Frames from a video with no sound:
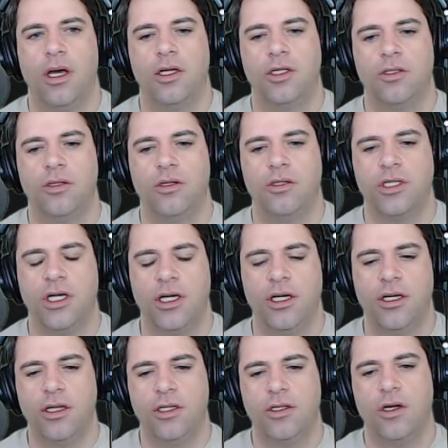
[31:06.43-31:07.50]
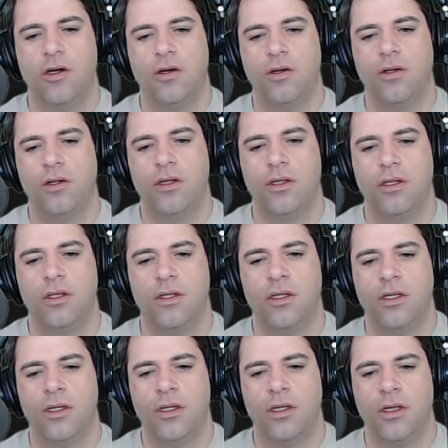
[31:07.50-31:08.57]
So I'll say in this code,
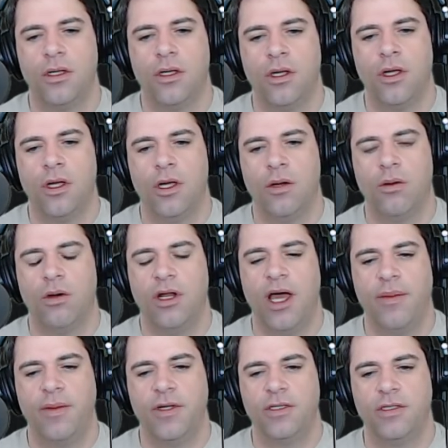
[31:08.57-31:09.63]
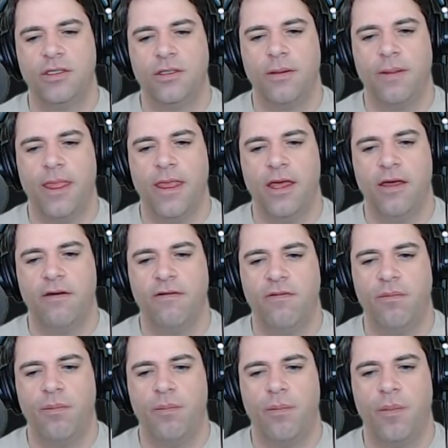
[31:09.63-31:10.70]
what happens if
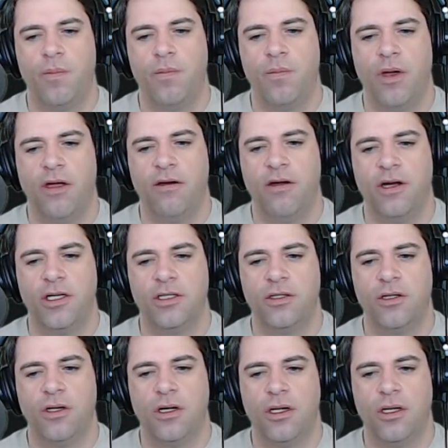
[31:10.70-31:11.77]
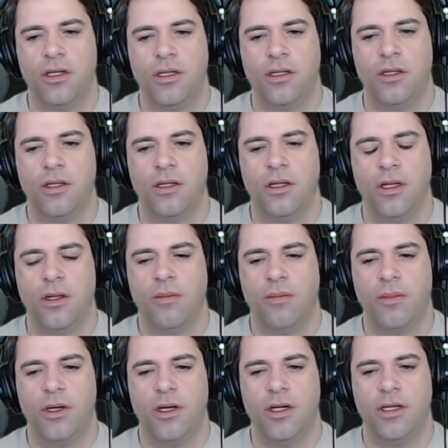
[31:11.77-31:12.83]
parent is null,
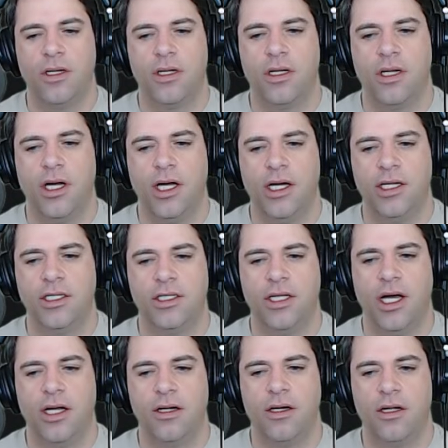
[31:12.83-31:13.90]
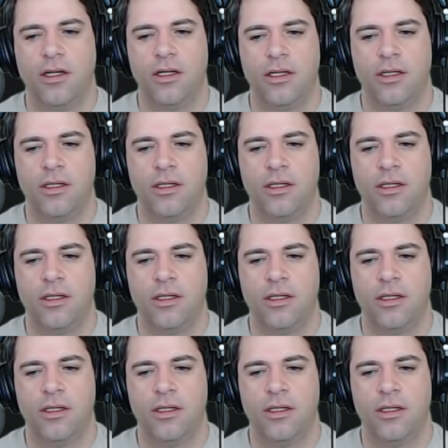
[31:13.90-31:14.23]
but client is not null?